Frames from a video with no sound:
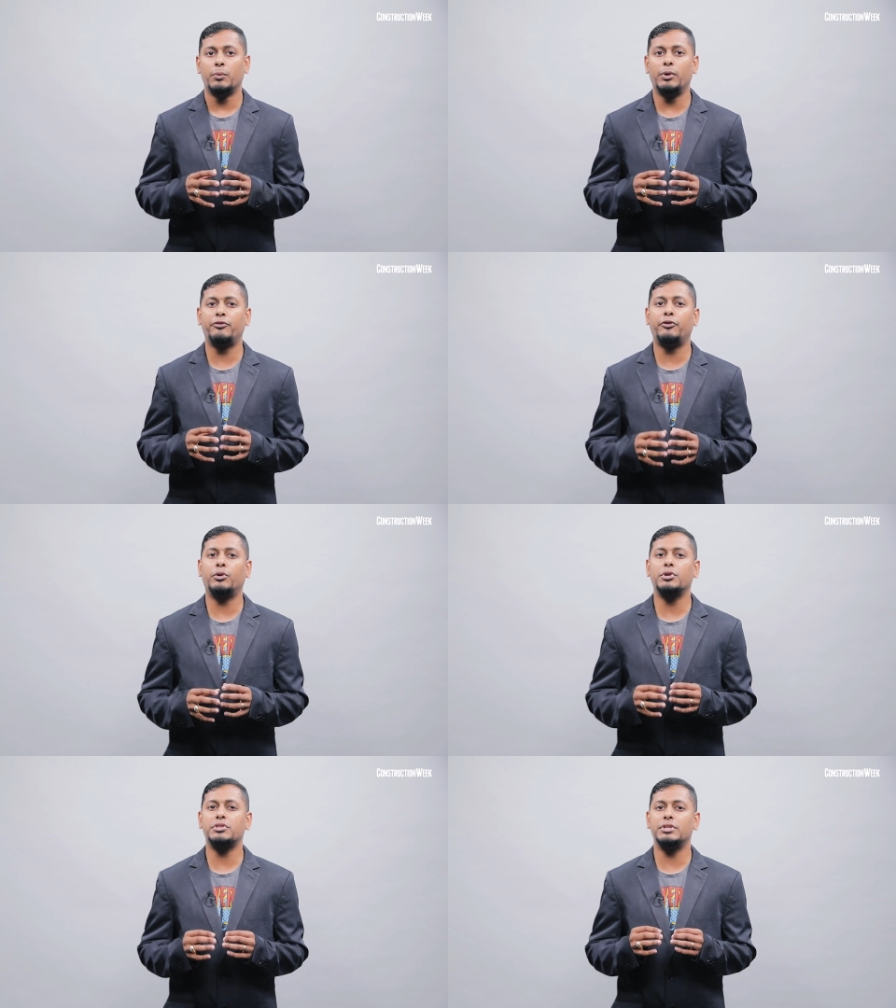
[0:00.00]
will
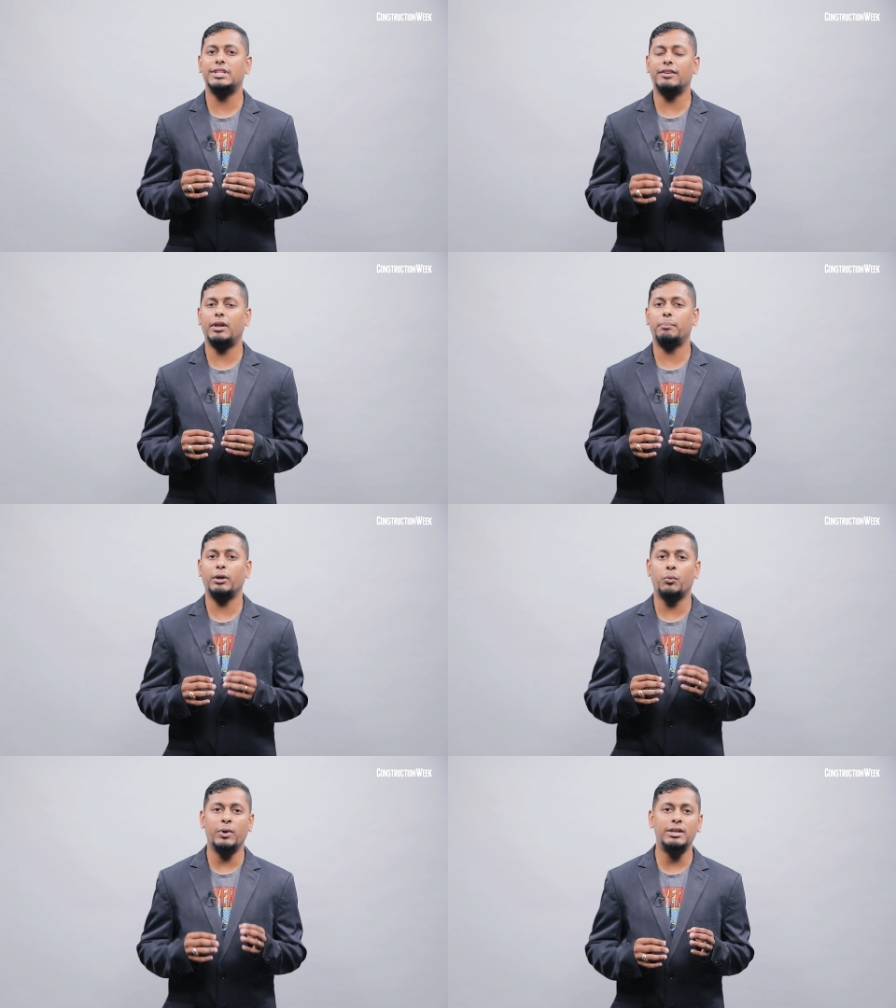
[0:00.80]
focus on
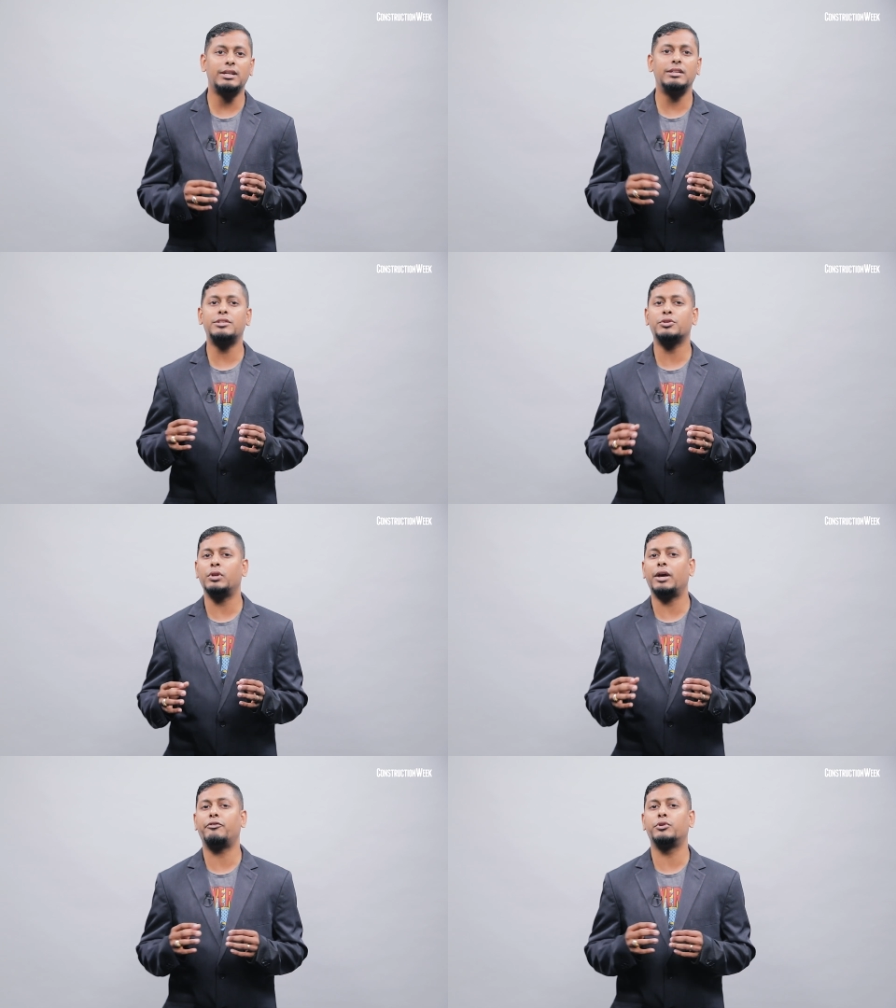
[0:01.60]
developing wind and
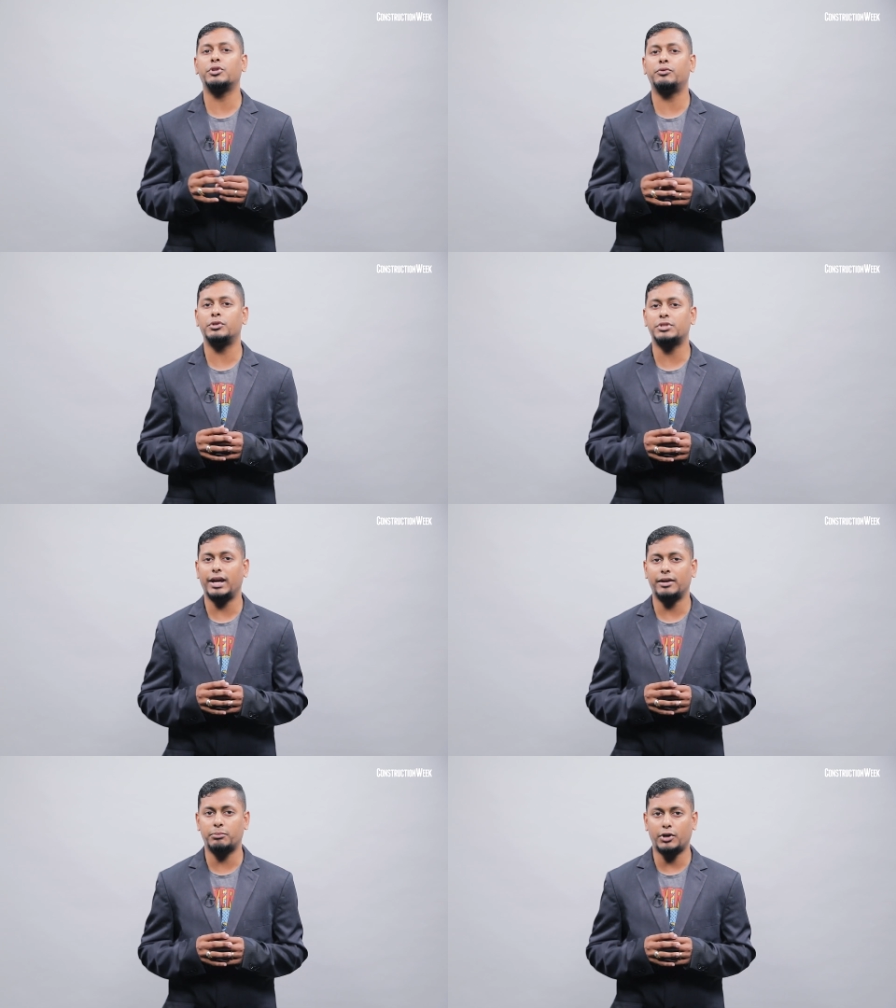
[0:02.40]
solar
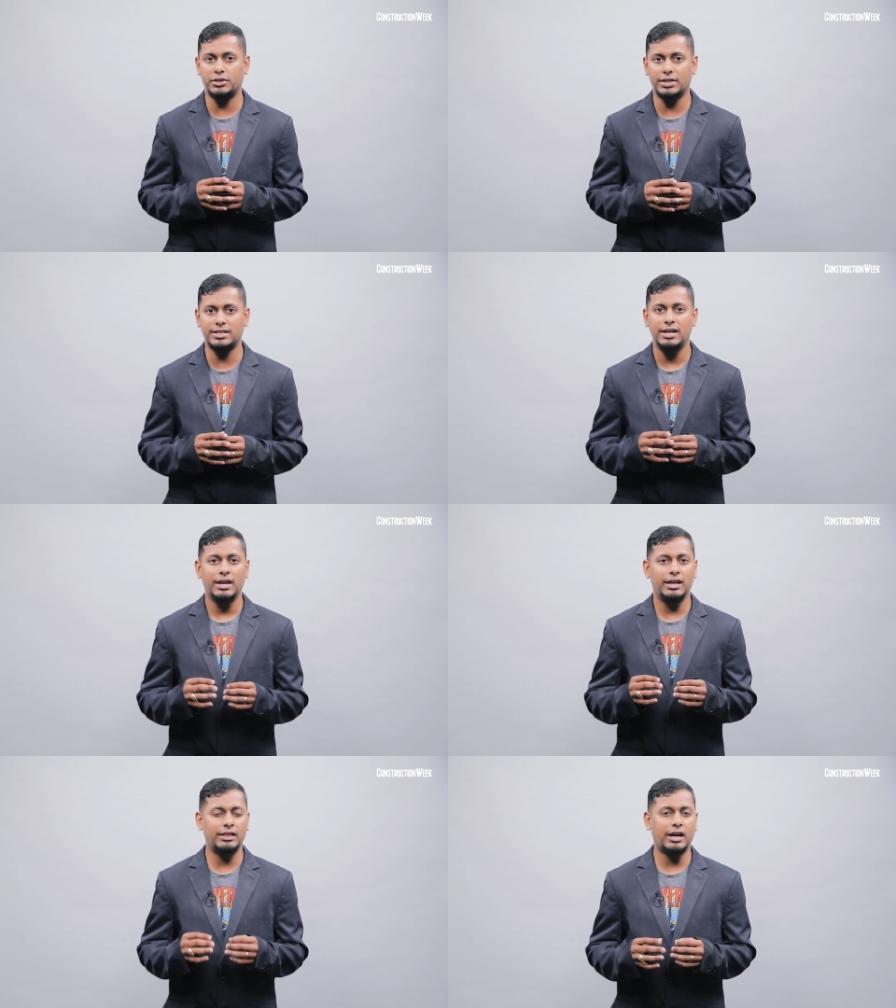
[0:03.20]
photovoltaic projects
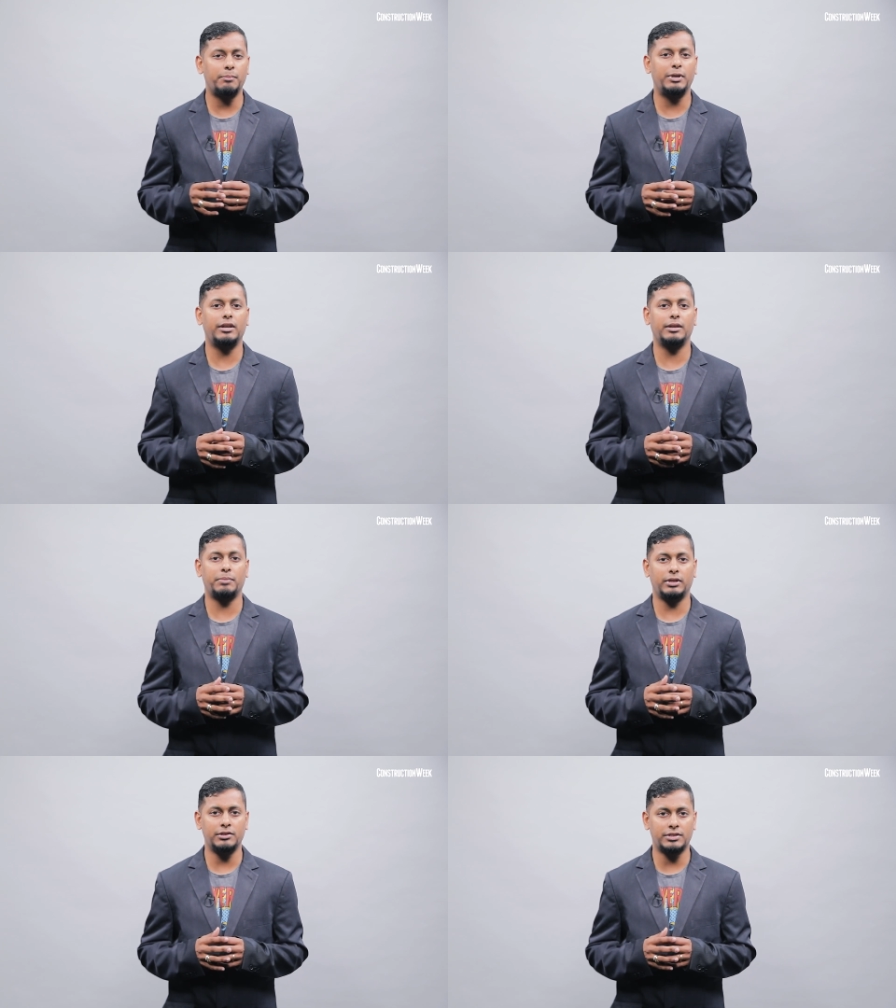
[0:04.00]
in the Iberian
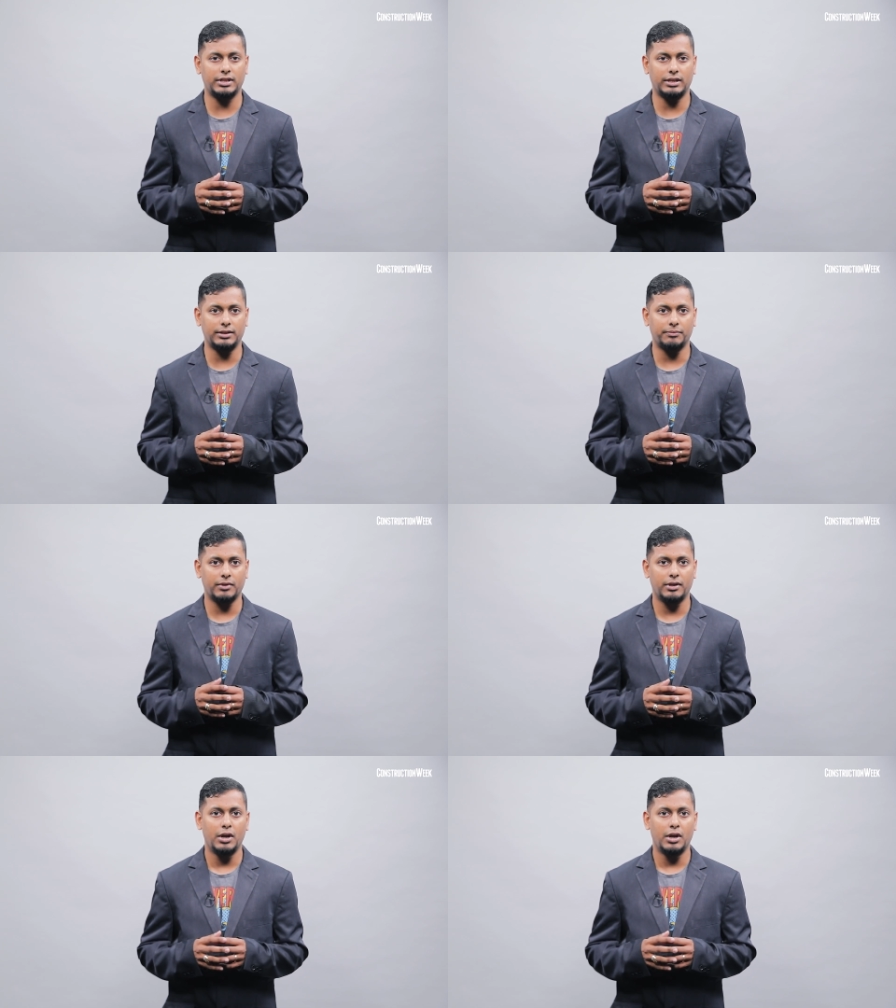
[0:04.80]
Peninsula,